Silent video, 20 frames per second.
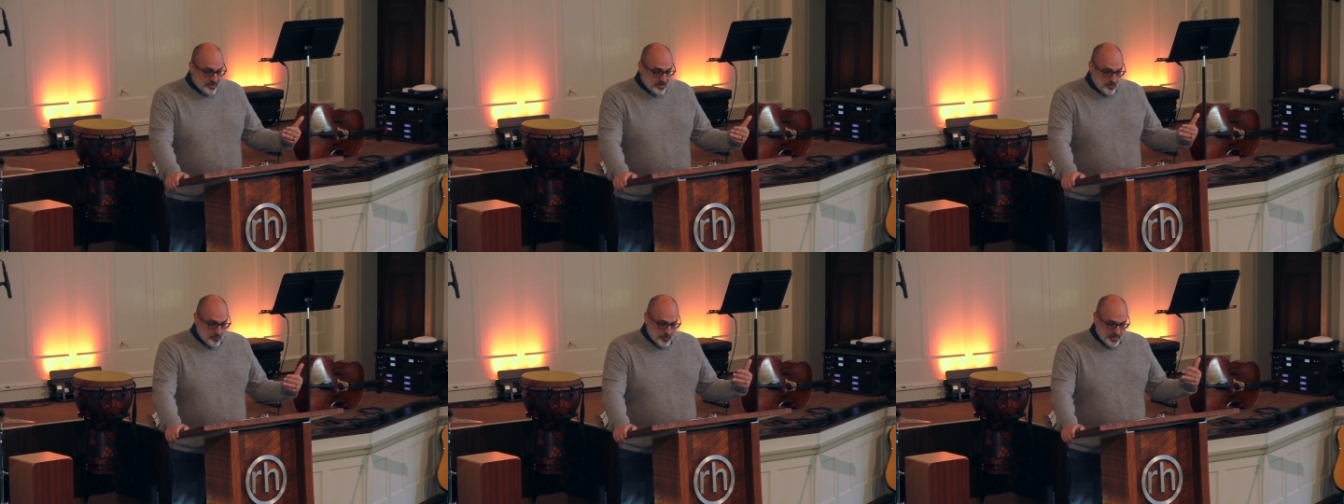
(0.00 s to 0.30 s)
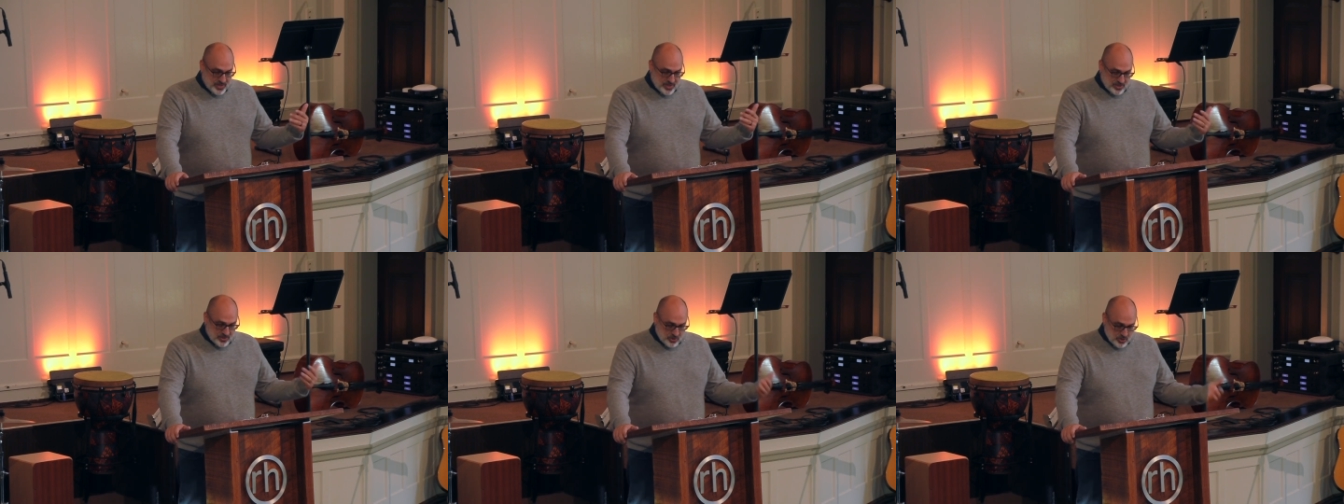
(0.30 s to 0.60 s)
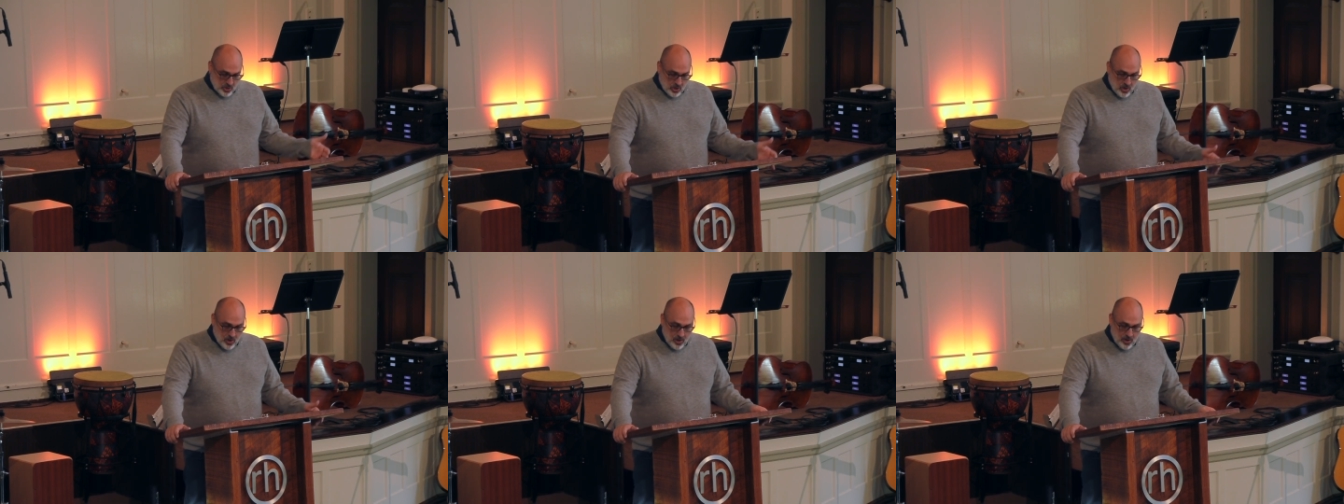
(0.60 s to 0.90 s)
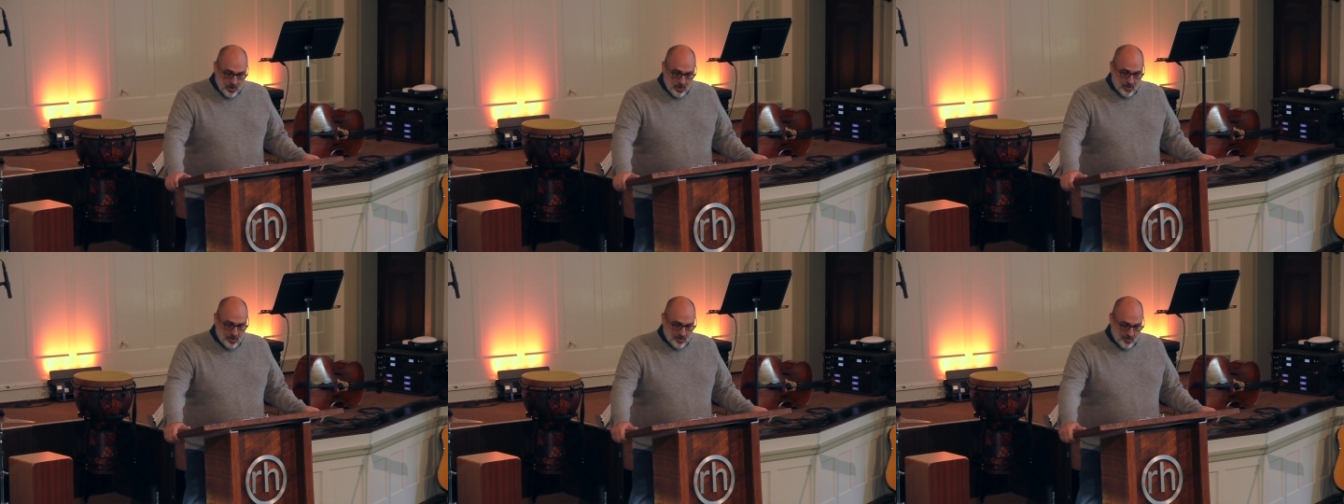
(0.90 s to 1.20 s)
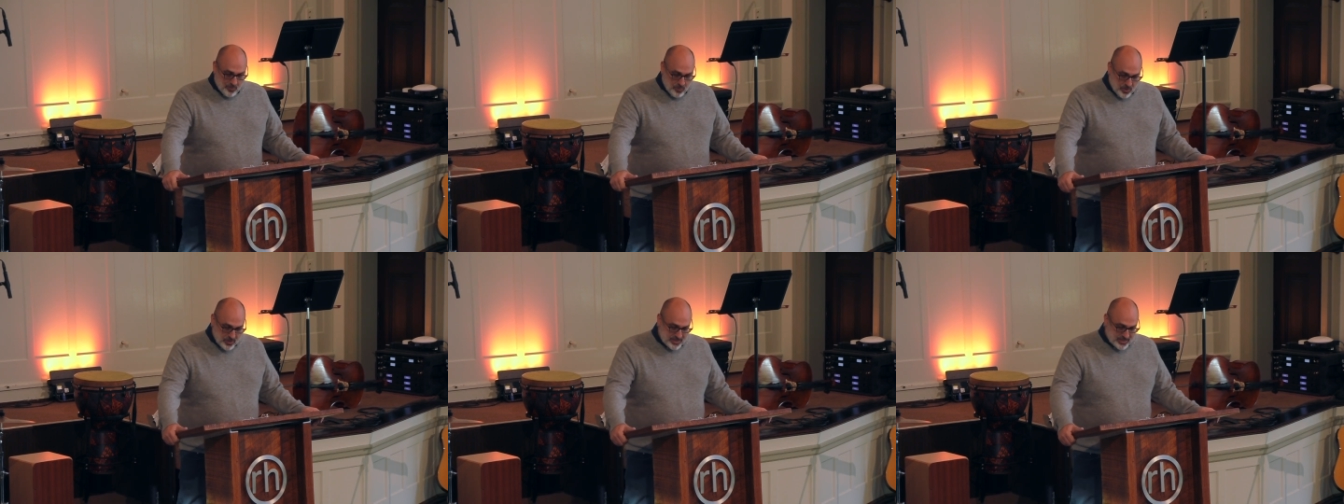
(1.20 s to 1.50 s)
with a jar or
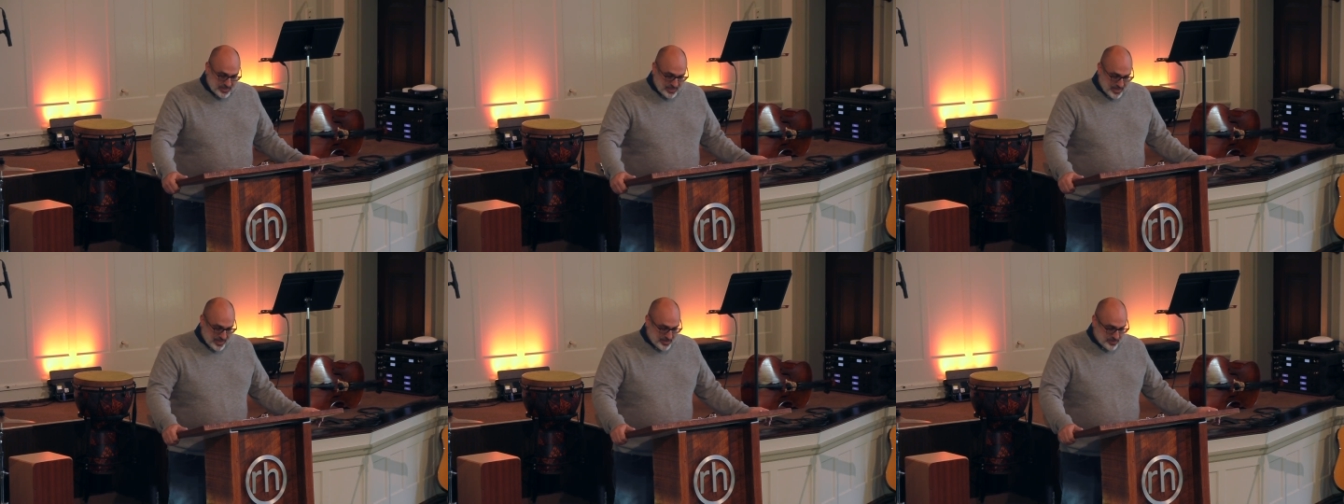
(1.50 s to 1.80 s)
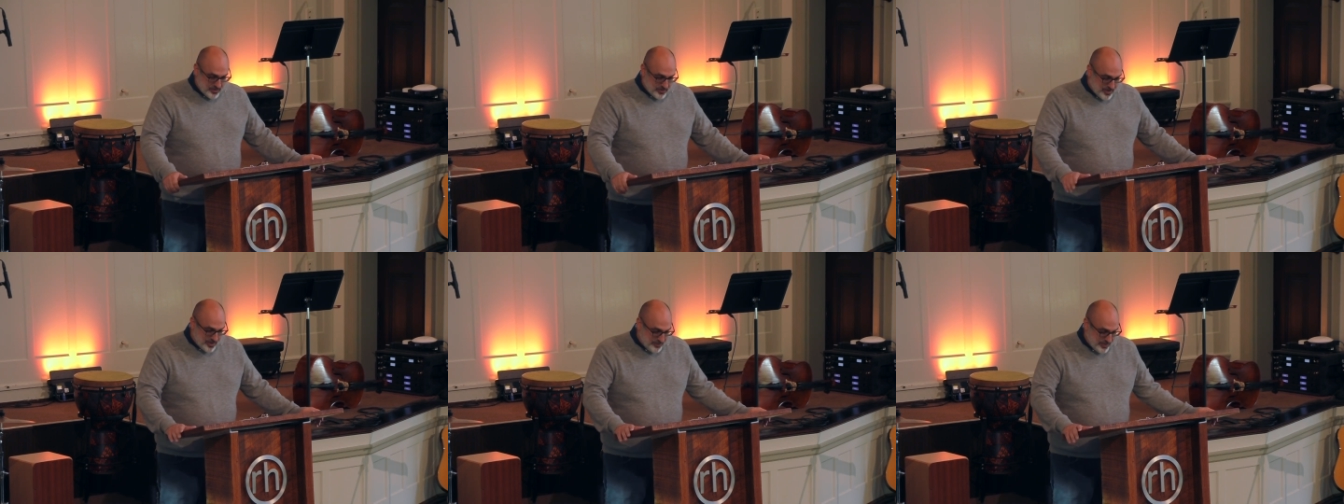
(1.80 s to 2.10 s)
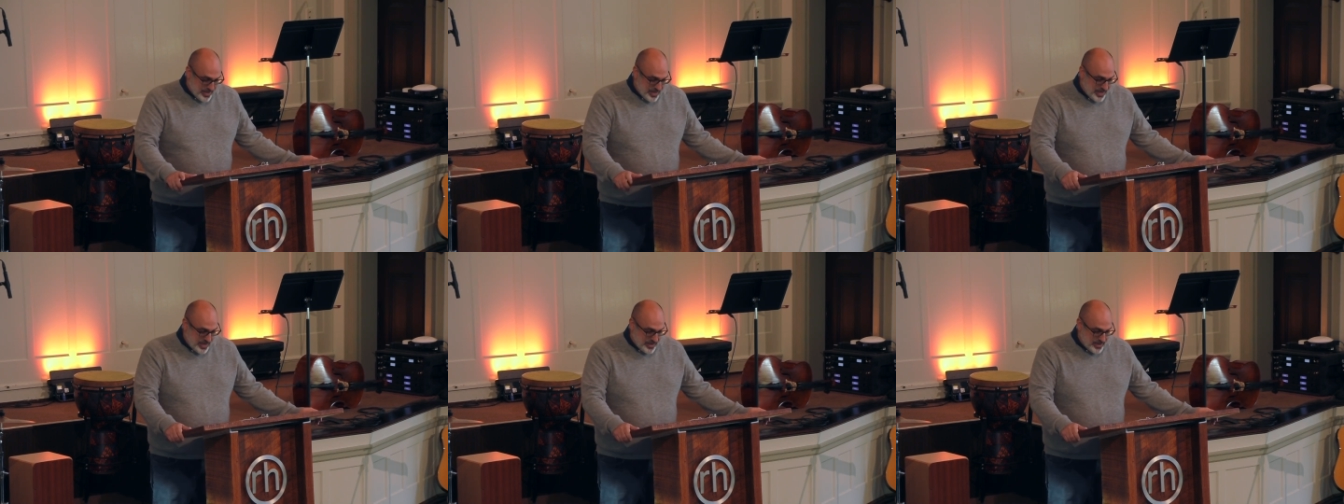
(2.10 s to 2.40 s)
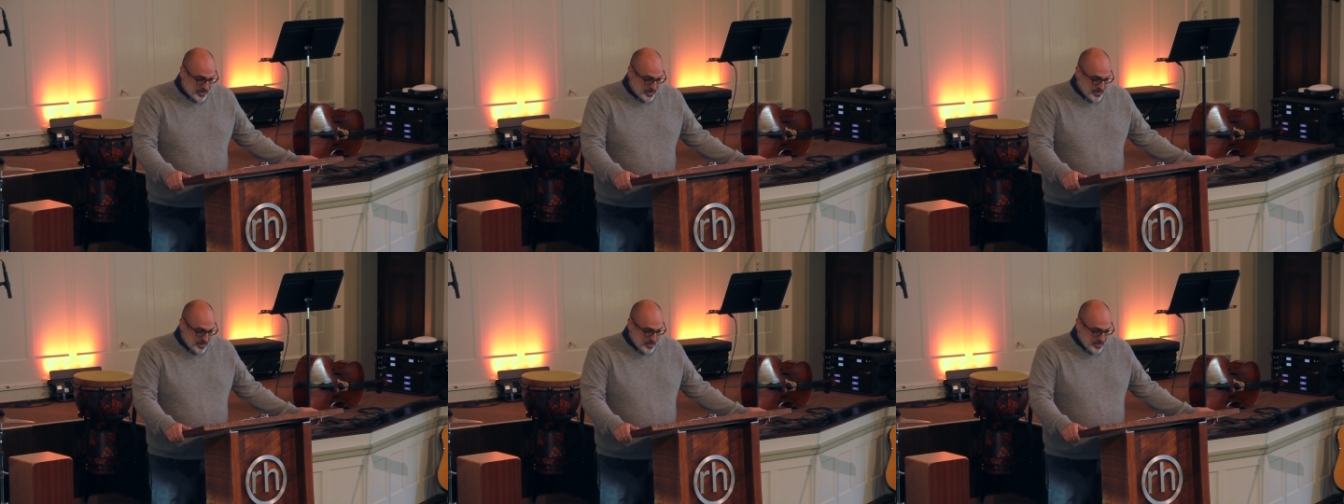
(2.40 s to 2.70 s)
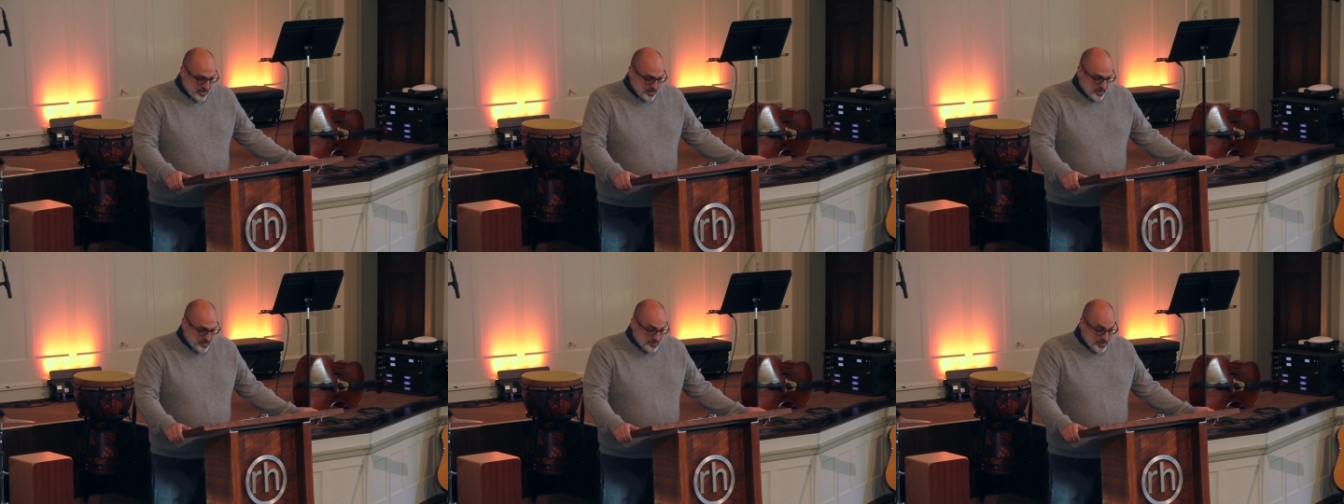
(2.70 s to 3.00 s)
puts it under a bed,
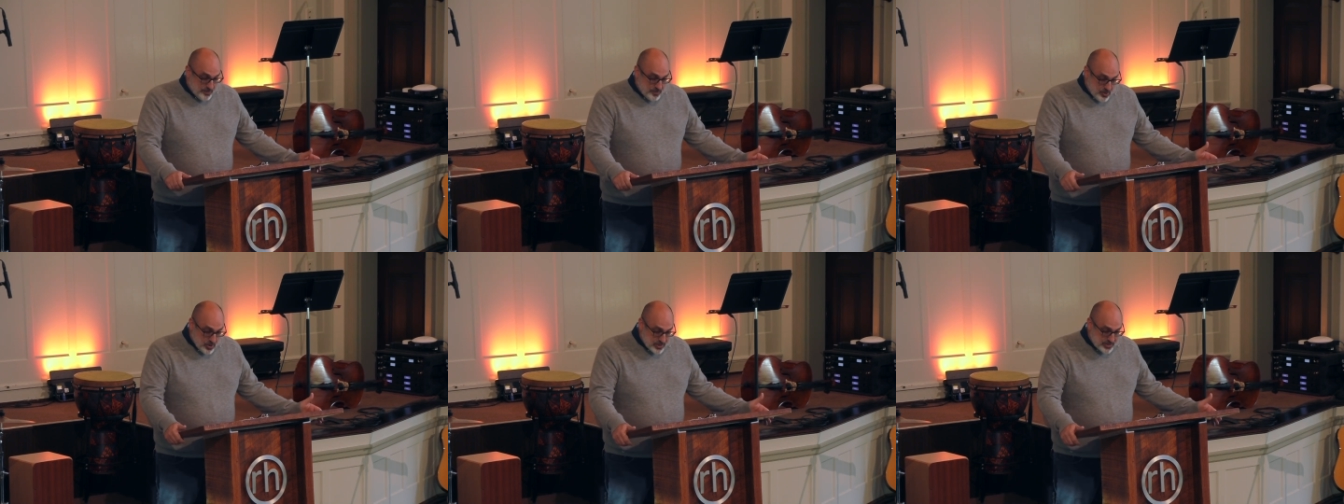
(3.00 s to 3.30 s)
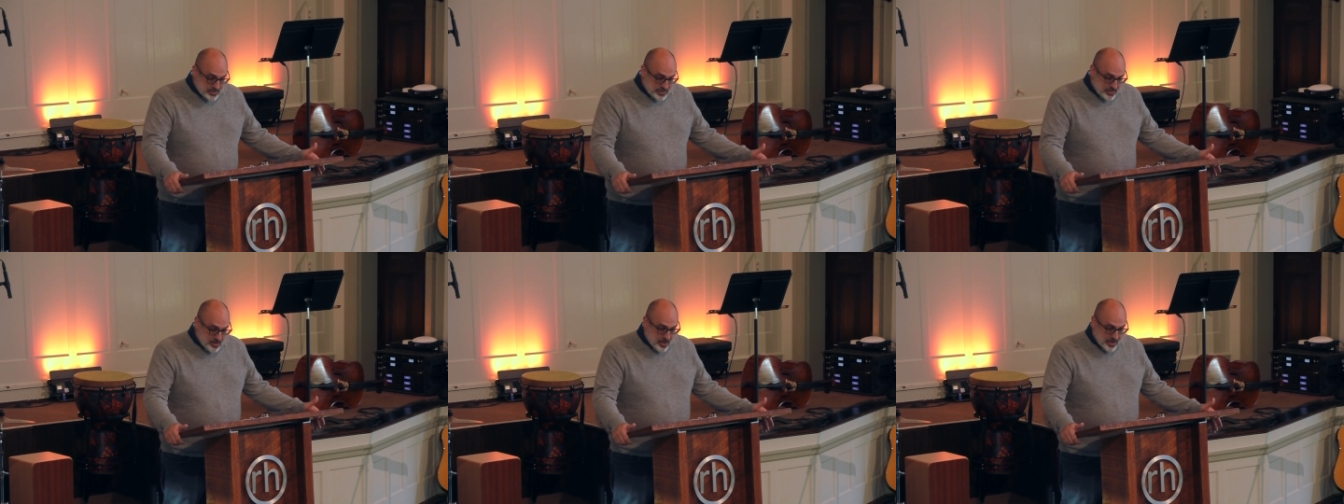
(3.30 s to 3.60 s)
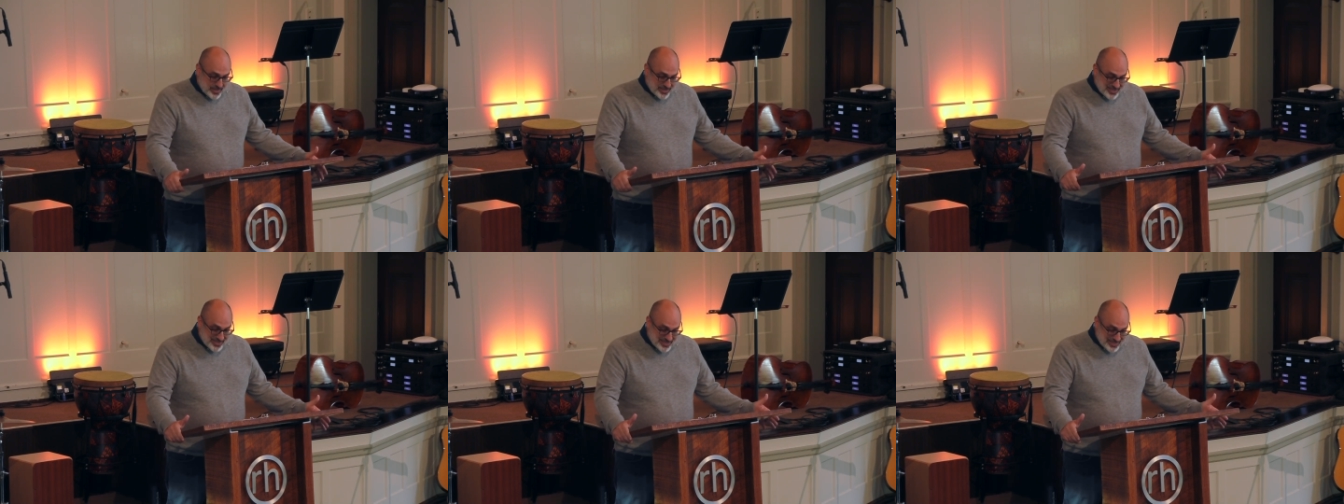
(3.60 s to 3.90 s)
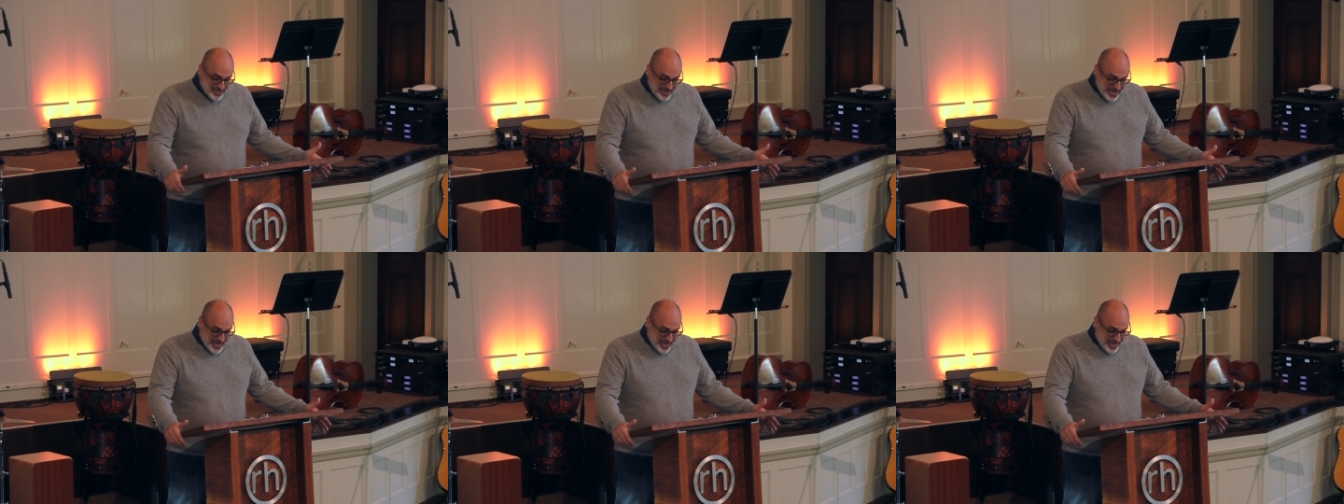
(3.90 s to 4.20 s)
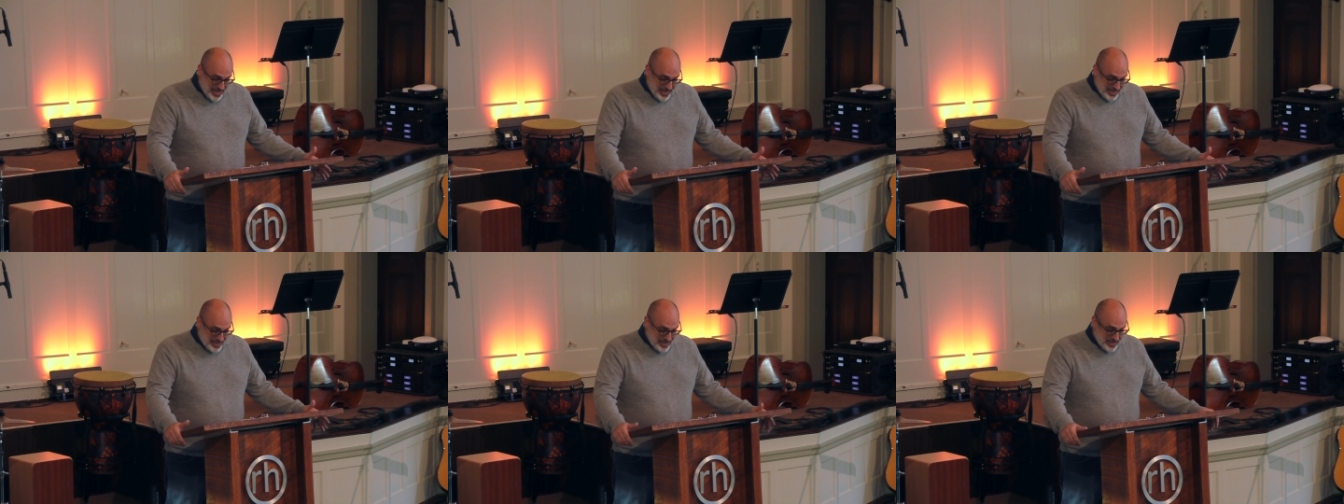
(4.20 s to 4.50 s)
but puts it on a stand